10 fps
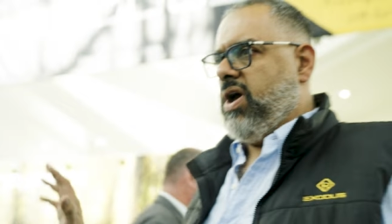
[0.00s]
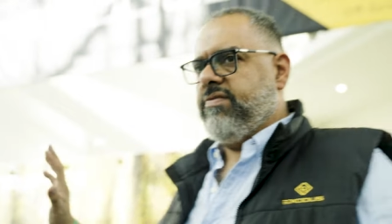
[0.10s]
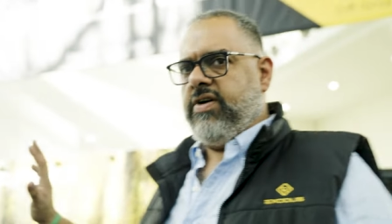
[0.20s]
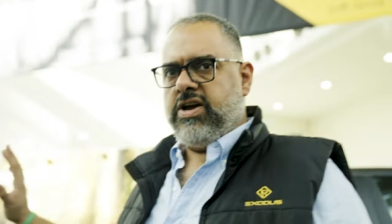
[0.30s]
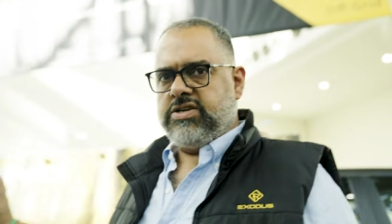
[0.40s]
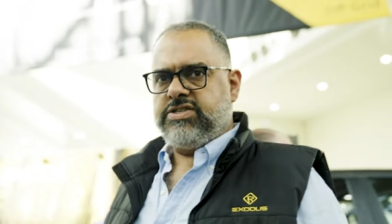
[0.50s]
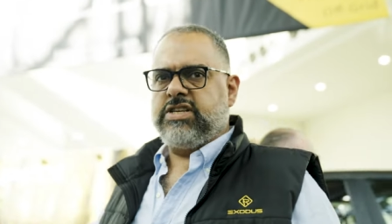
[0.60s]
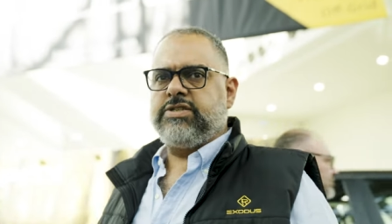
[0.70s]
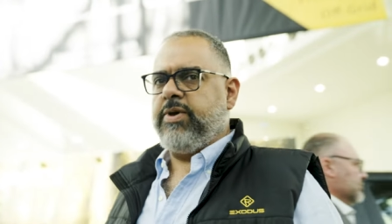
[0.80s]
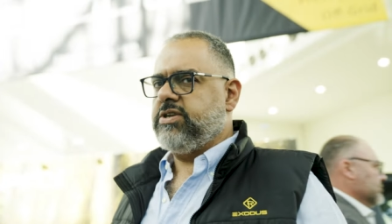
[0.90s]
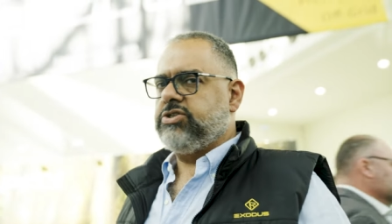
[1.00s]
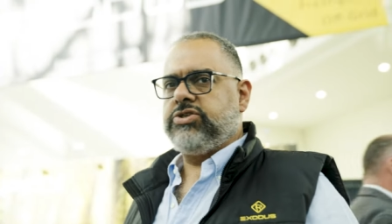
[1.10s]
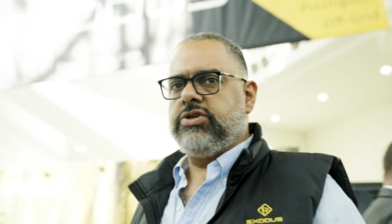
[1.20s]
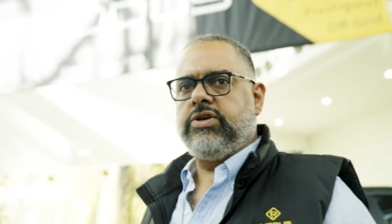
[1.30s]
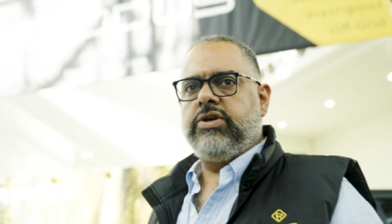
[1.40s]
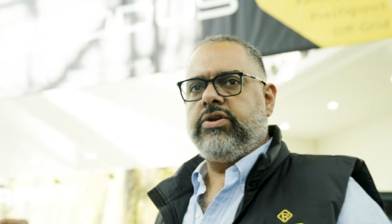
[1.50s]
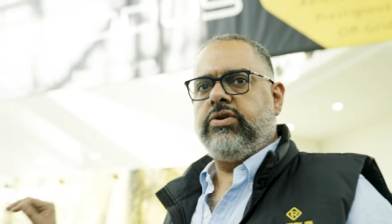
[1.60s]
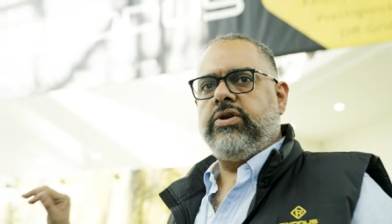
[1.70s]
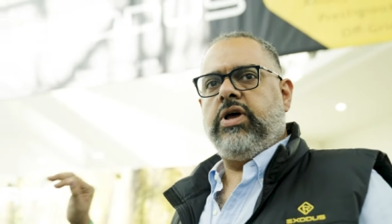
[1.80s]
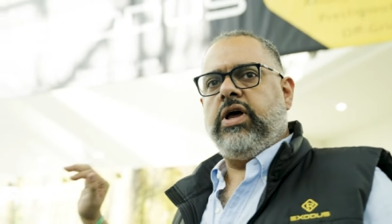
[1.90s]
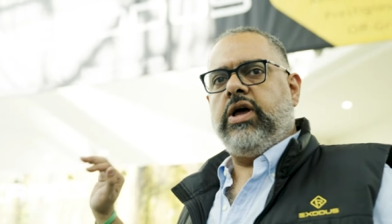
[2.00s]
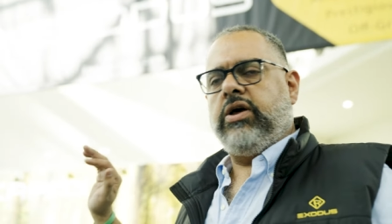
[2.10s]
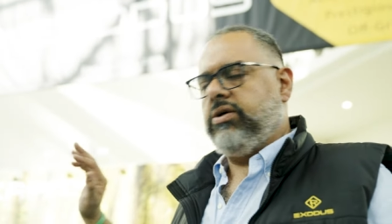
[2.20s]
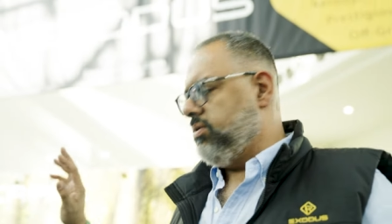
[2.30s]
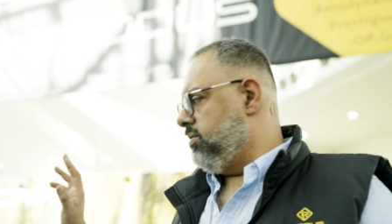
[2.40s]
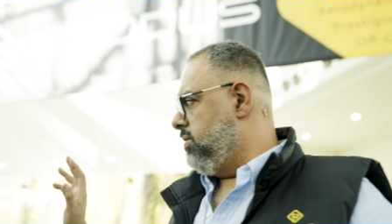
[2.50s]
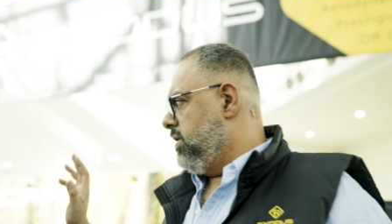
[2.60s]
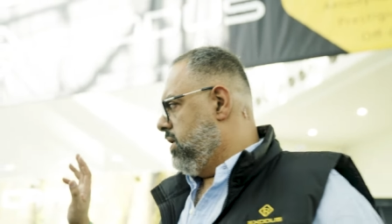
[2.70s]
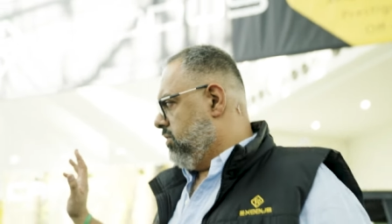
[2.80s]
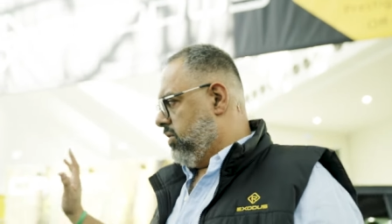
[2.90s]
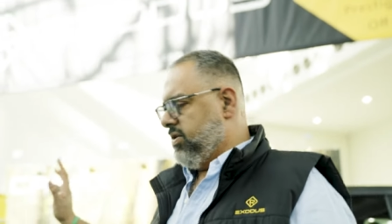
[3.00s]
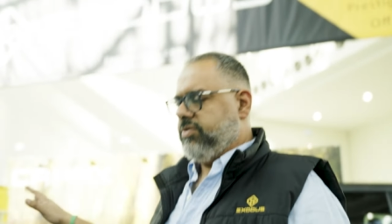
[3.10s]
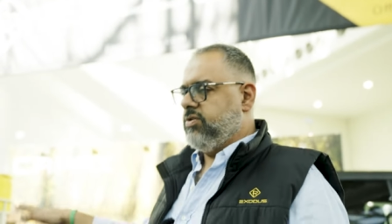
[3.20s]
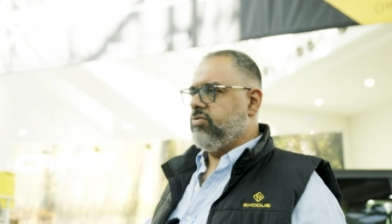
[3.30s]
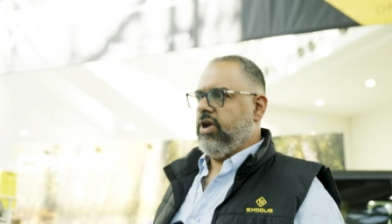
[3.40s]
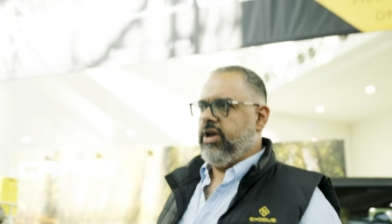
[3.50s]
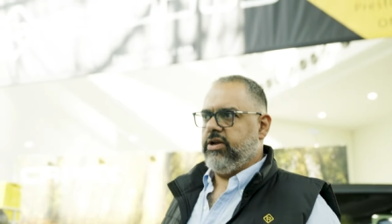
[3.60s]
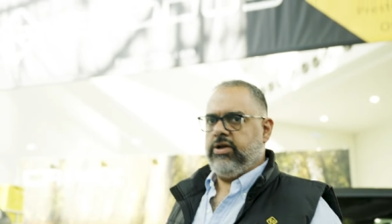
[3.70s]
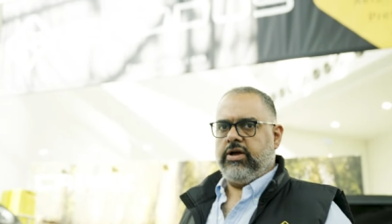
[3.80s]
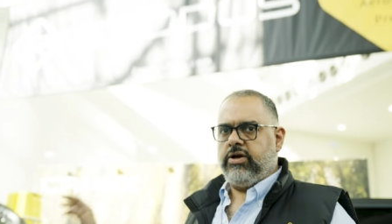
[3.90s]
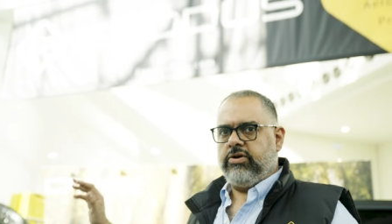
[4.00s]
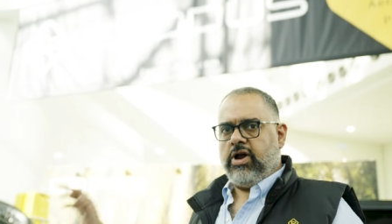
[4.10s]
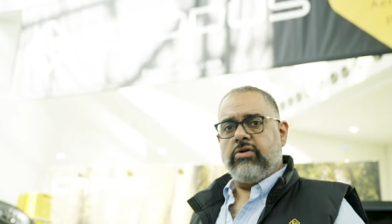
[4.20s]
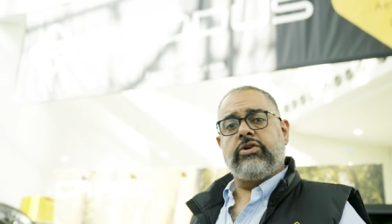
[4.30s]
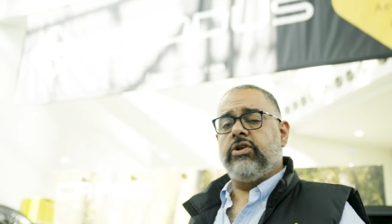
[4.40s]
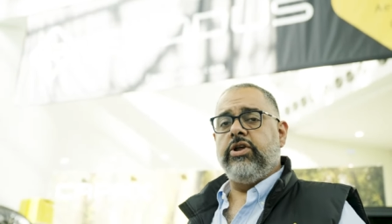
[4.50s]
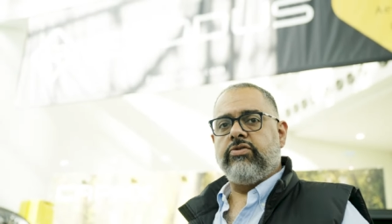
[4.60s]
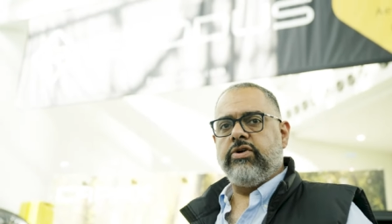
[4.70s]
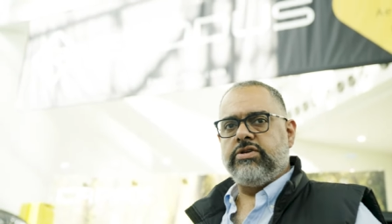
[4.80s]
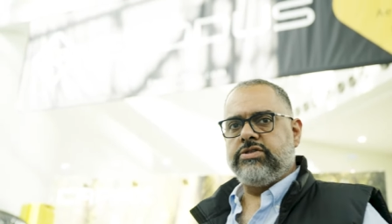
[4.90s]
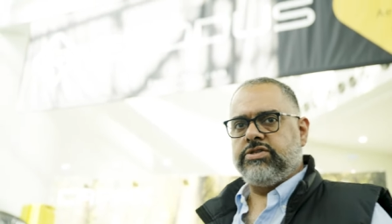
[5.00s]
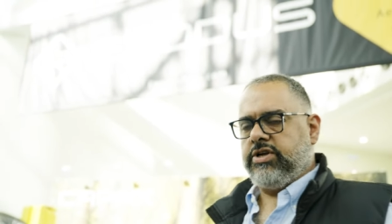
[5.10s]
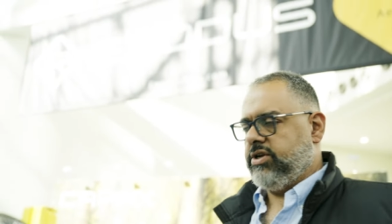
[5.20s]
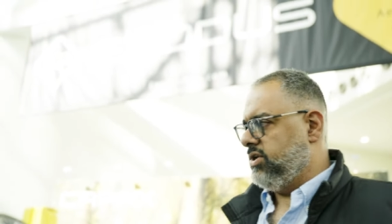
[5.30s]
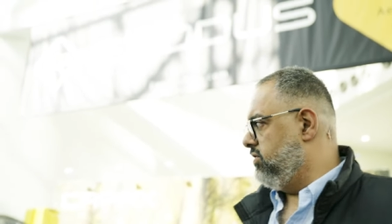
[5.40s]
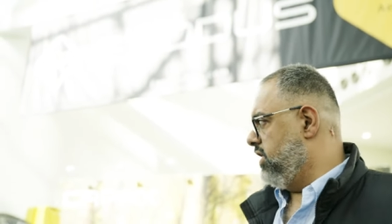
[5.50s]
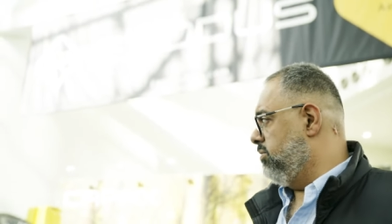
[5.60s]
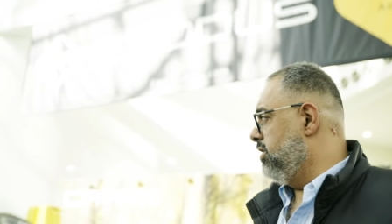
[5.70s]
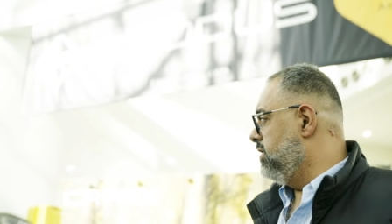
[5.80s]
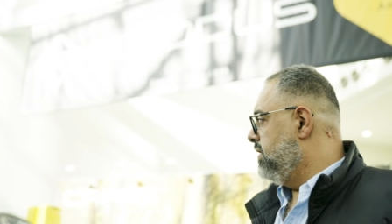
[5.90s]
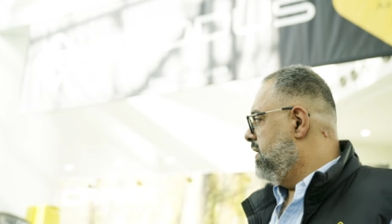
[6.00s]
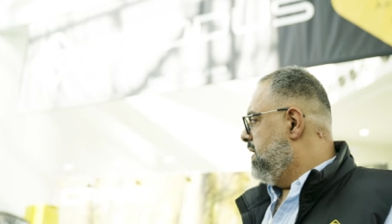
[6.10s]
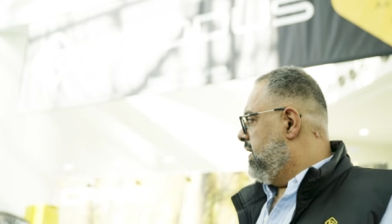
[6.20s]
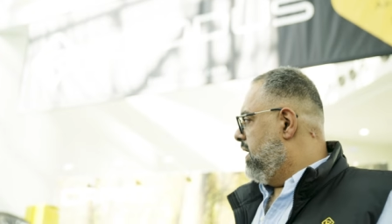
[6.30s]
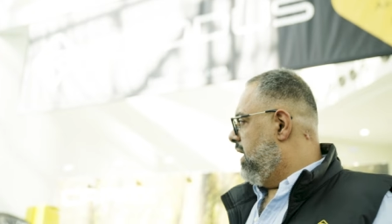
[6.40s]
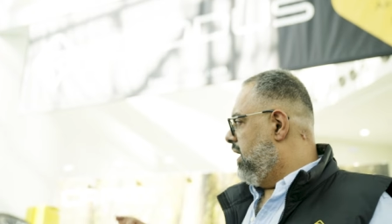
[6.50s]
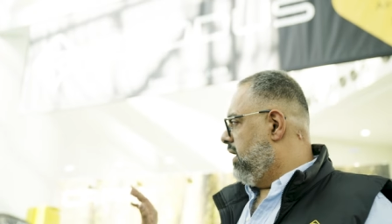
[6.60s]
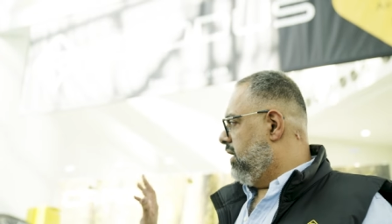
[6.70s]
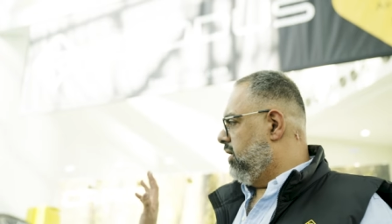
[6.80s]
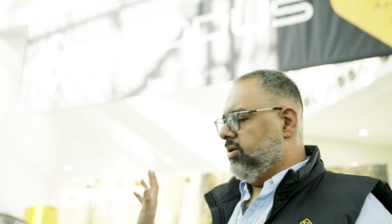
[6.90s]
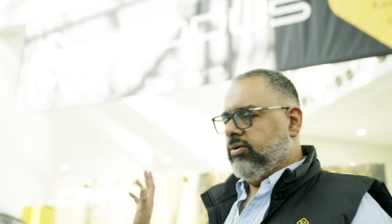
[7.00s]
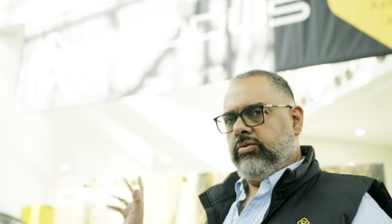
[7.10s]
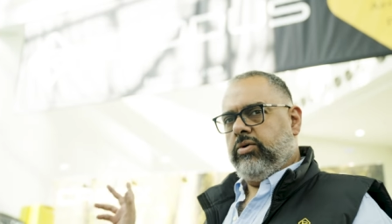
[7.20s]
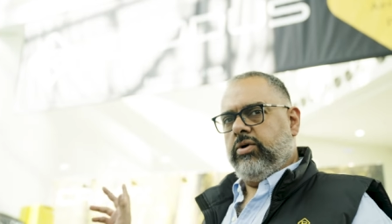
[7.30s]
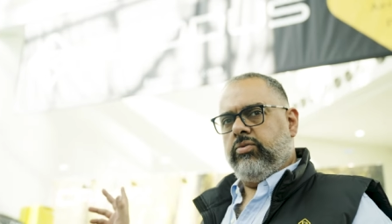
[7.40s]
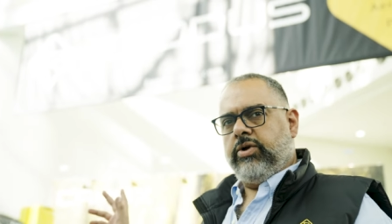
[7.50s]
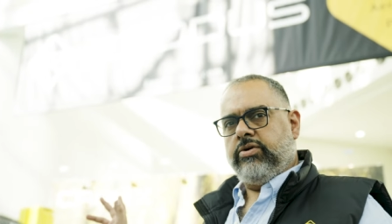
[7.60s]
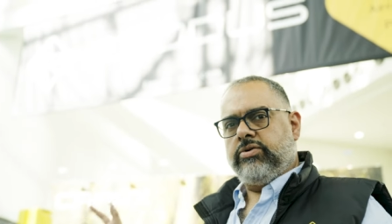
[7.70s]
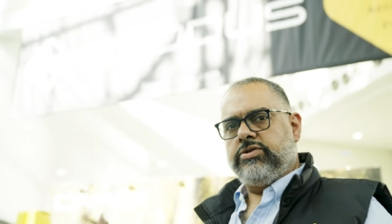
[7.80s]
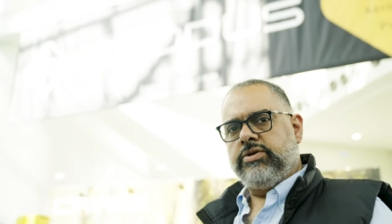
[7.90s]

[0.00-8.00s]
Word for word: have air suspension okay. uh, with great uh, ground clearance and you name it. Uh, what, what is the